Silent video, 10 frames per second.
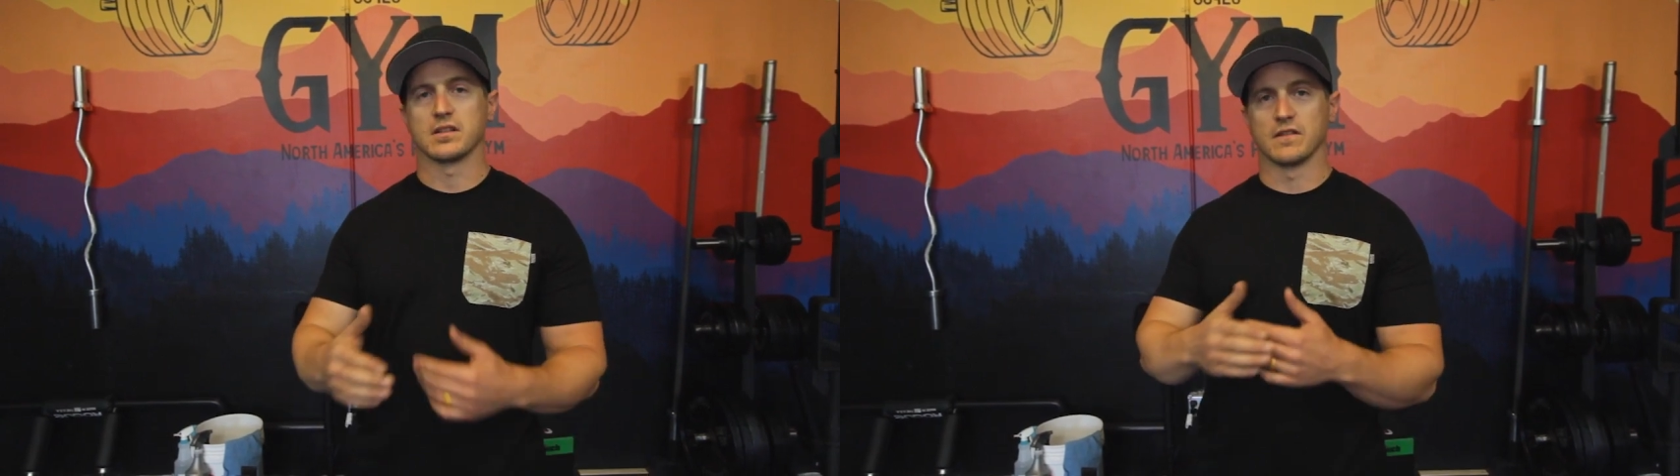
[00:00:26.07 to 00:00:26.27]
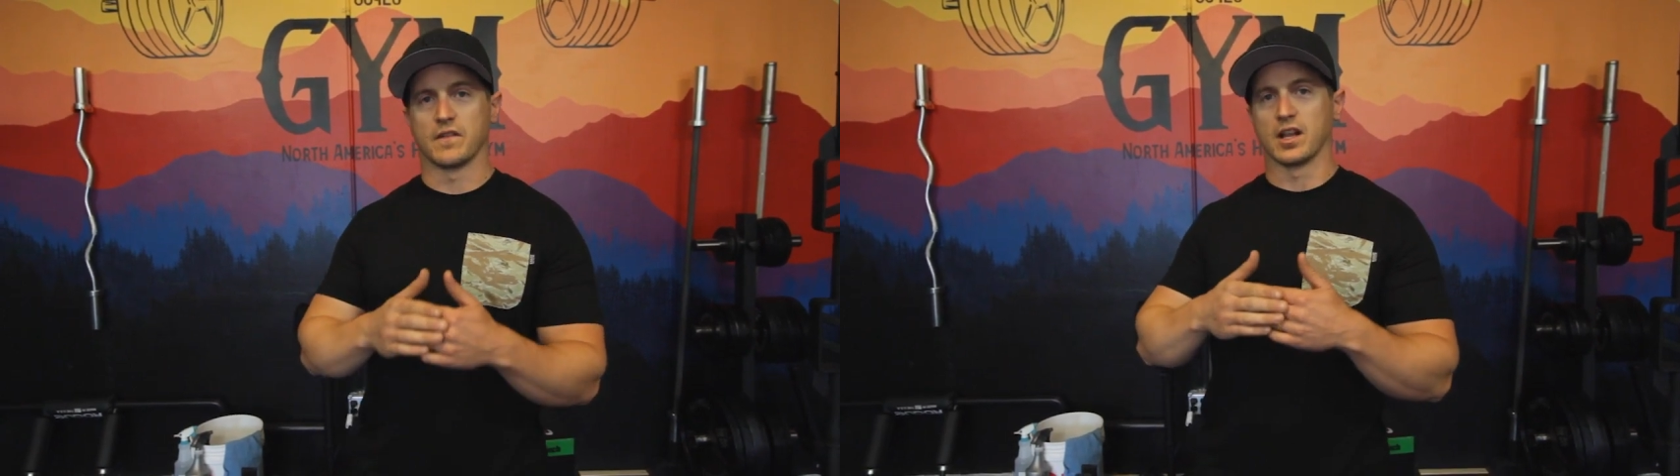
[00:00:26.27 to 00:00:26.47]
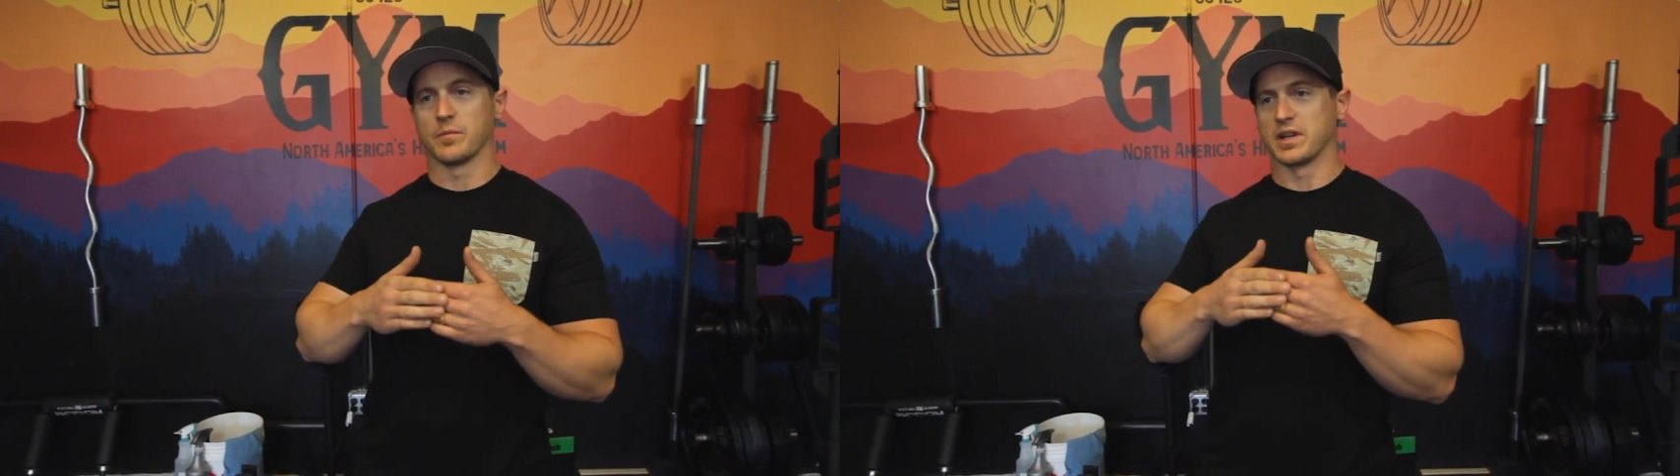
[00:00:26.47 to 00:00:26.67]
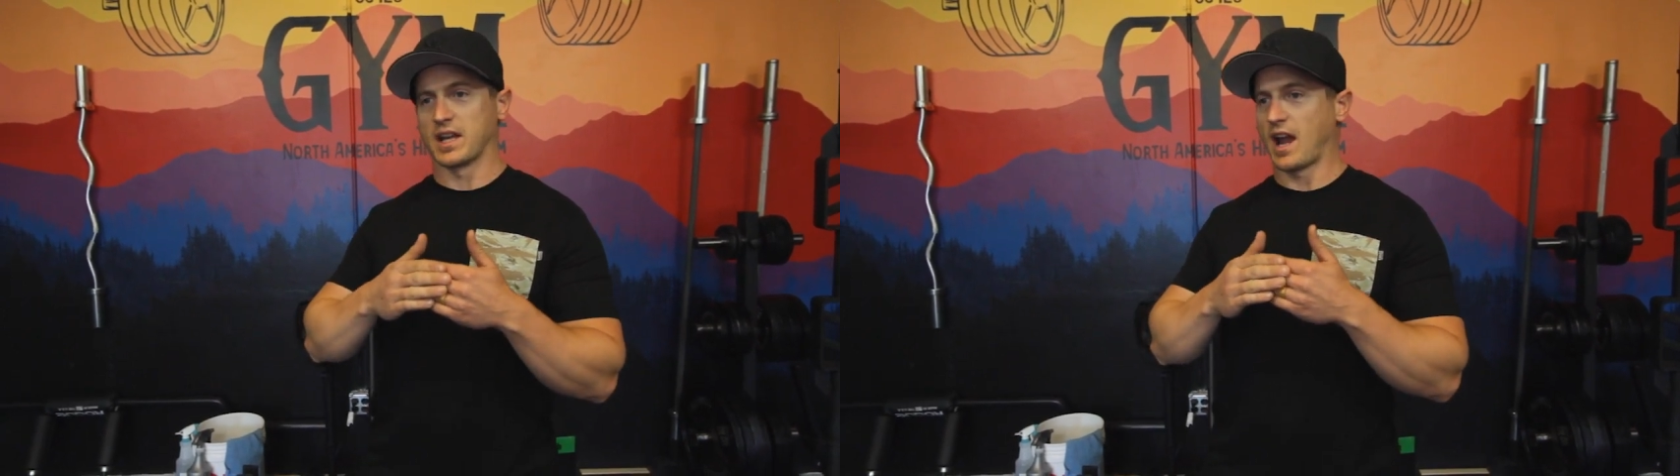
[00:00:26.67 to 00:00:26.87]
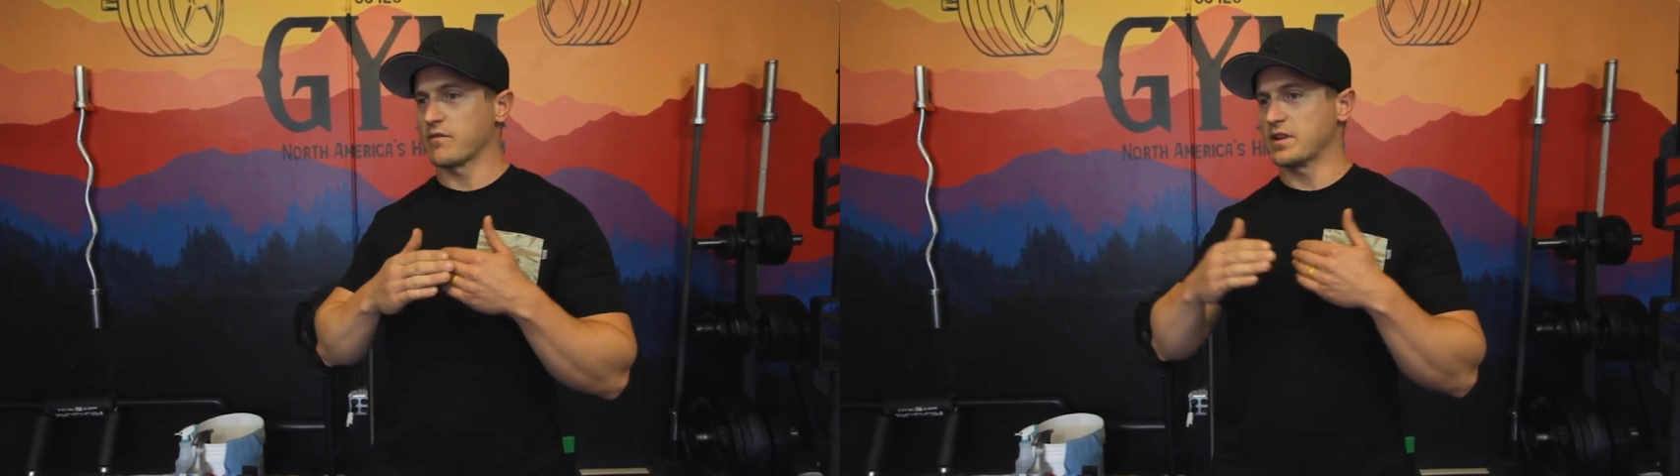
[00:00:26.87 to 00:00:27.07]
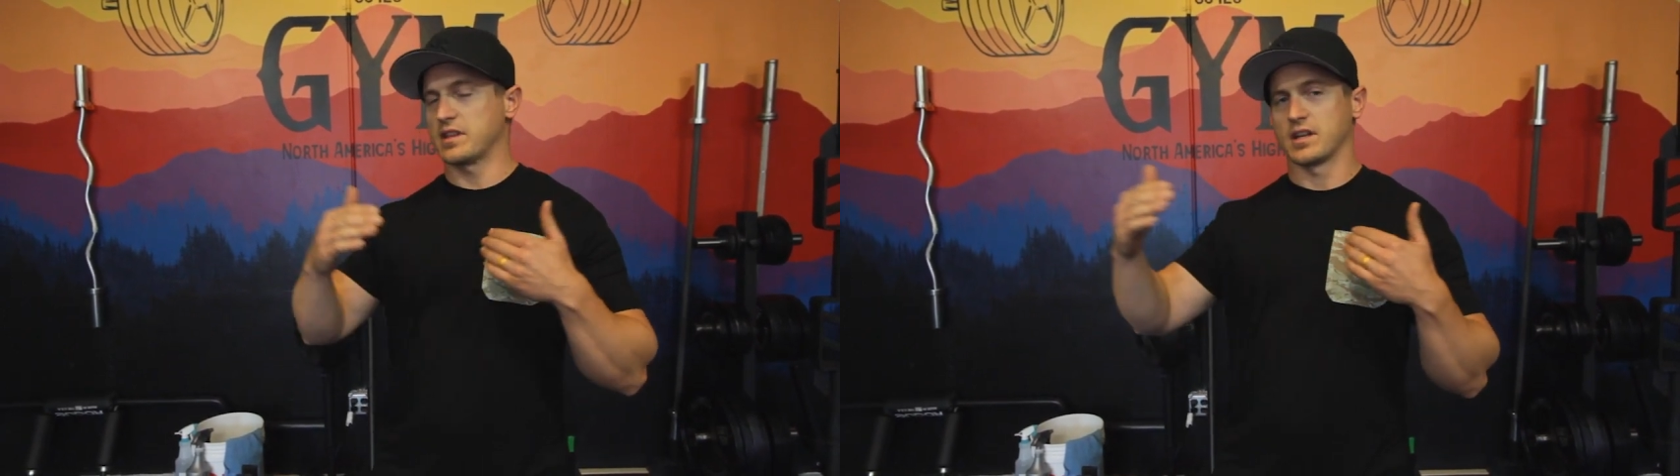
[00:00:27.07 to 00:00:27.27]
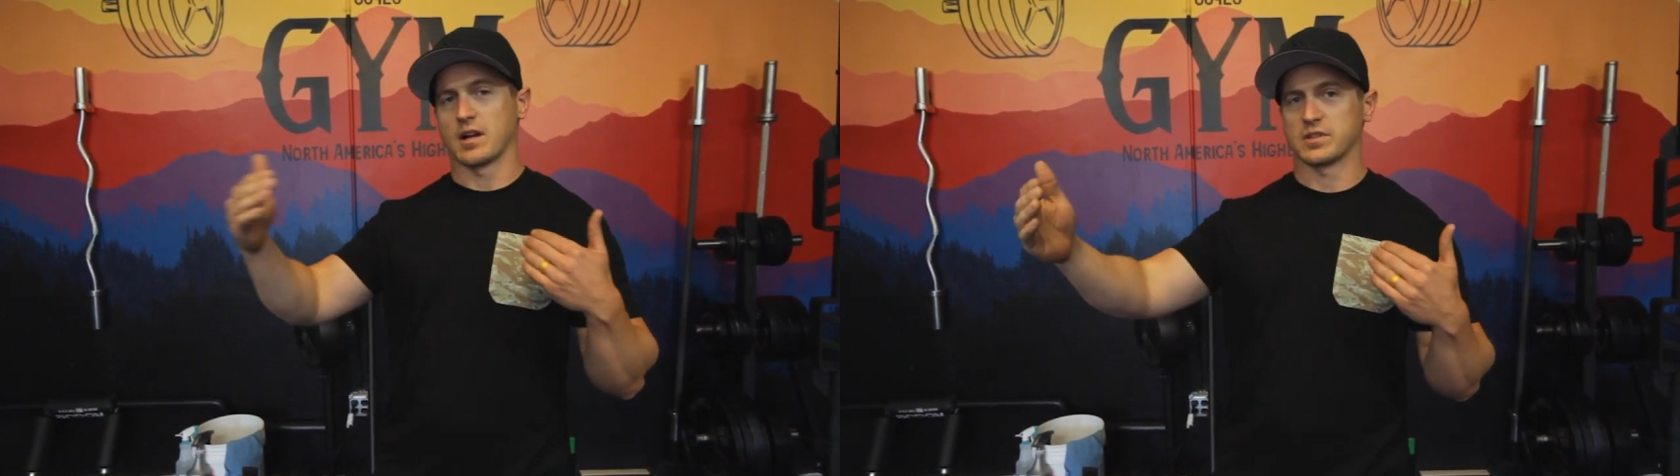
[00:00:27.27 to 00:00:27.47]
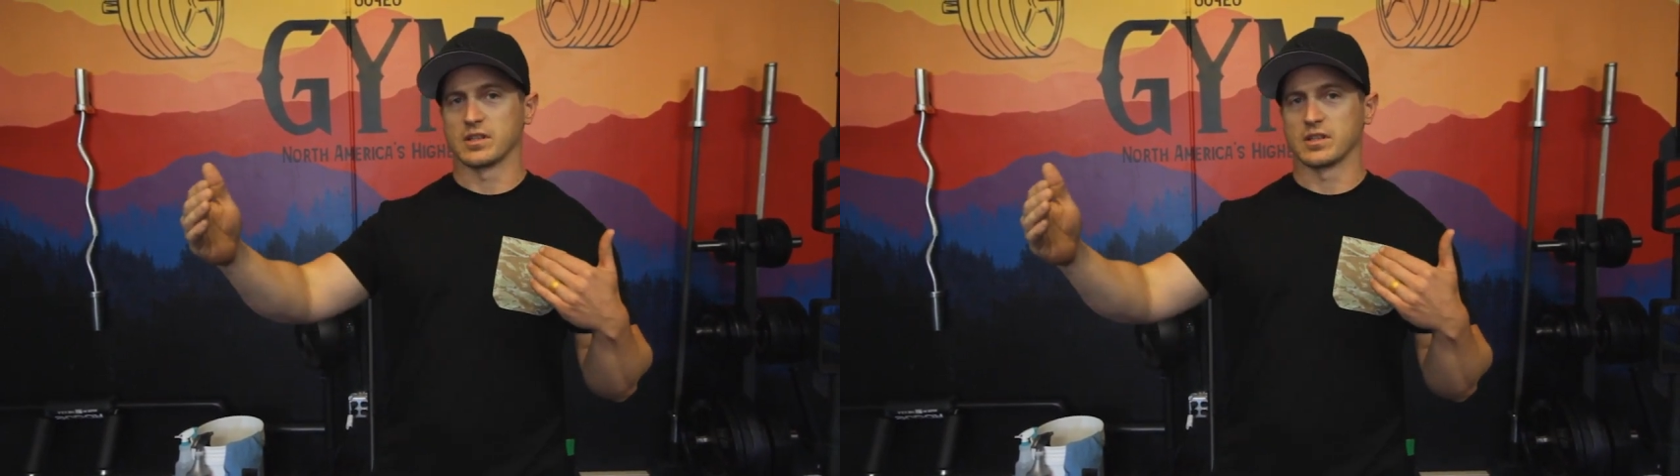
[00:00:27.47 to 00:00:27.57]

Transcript: developing everything up to